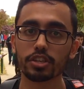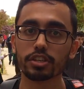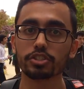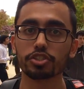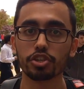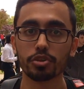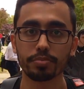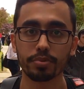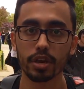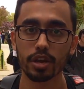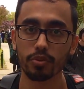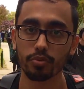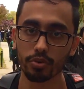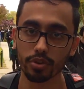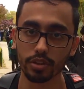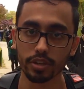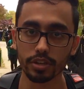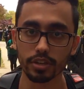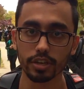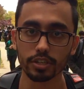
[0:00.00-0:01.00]
Like GPA
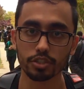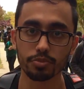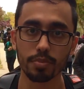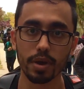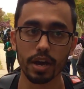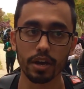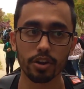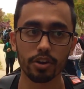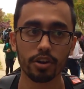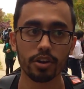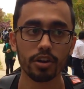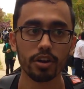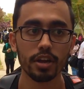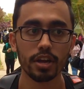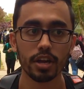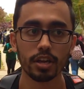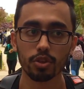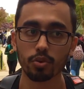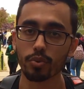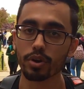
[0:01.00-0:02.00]
really does matter,
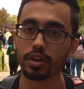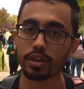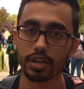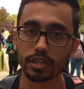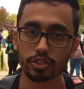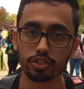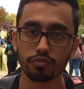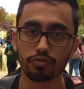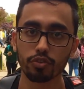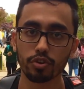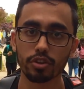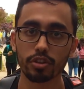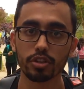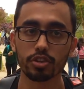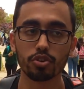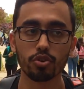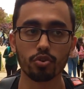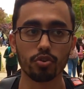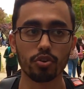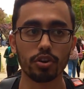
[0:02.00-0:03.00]
and the way to get your foot in the
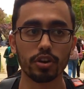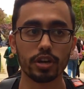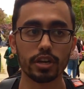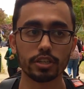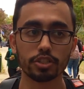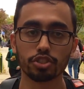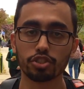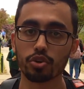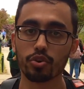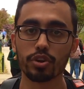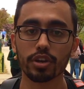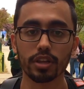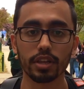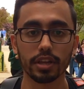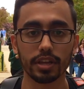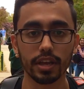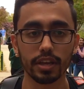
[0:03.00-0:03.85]
door is showing like,